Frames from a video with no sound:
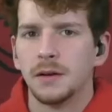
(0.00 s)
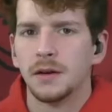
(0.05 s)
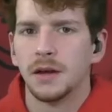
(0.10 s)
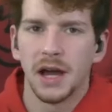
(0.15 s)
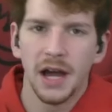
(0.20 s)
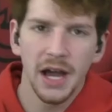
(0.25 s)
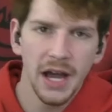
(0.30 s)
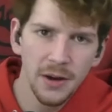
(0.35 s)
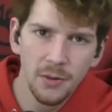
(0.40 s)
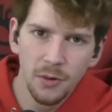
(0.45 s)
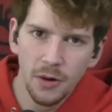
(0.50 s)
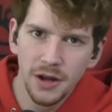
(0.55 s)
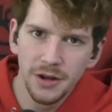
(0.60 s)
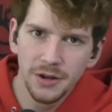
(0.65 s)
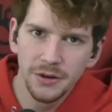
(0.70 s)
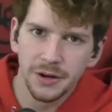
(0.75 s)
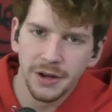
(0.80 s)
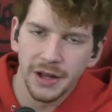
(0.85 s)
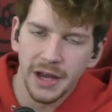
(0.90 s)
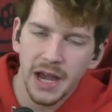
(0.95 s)
I
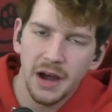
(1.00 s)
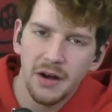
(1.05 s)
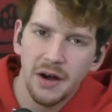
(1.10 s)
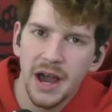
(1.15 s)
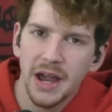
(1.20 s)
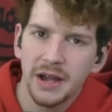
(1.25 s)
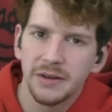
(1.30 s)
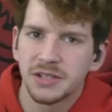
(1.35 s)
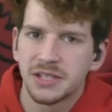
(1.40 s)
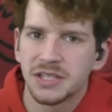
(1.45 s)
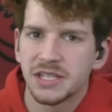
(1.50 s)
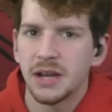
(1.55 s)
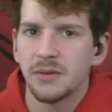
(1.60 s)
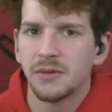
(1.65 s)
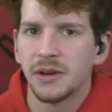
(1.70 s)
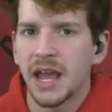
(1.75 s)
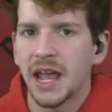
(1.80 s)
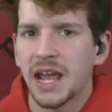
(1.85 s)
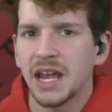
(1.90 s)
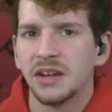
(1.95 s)
wondered how Iowa State
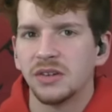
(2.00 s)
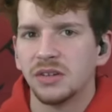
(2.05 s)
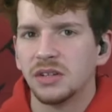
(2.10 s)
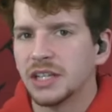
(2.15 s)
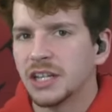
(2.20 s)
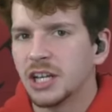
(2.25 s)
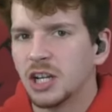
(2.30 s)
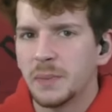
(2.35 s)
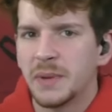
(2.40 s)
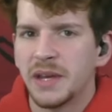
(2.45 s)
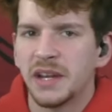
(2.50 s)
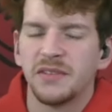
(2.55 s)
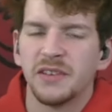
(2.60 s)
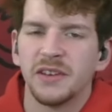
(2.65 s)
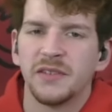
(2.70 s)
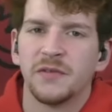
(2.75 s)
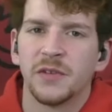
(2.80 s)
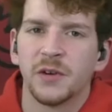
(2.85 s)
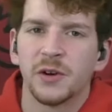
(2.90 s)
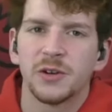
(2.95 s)
would handle a little bit of
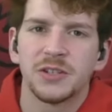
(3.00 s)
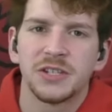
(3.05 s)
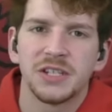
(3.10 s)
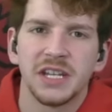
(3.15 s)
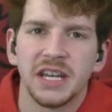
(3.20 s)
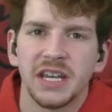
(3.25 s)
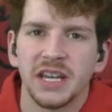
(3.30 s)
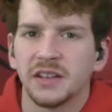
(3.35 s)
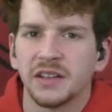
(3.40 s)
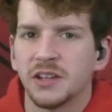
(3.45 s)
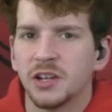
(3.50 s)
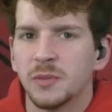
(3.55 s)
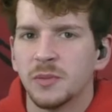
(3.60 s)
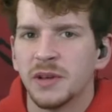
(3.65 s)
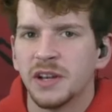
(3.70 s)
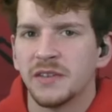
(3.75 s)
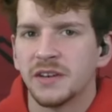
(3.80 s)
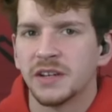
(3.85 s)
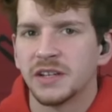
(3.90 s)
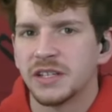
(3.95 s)
adversity, a little
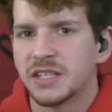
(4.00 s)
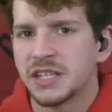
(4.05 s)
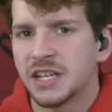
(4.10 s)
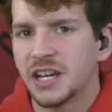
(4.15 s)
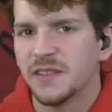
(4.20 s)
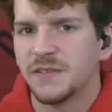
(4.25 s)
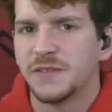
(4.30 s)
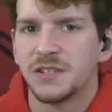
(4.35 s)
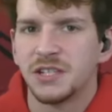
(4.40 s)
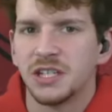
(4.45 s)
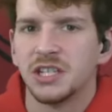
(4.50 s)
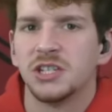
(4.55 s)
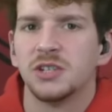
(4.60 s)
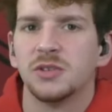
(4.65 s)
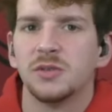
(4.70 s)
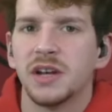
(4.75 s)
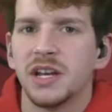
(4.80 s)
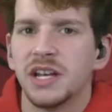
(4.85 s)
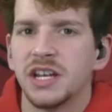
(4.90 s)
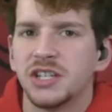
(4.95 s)
bit of a tough
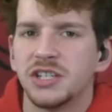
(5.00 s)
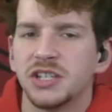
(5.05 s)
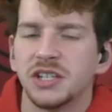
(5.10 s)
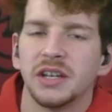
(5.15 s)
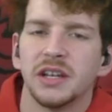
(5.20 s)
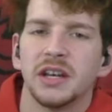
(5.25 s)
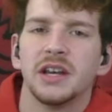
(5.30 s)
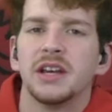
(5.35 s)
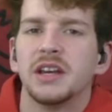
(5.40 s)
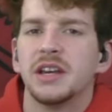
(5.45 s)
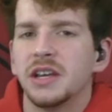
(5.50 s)
situation.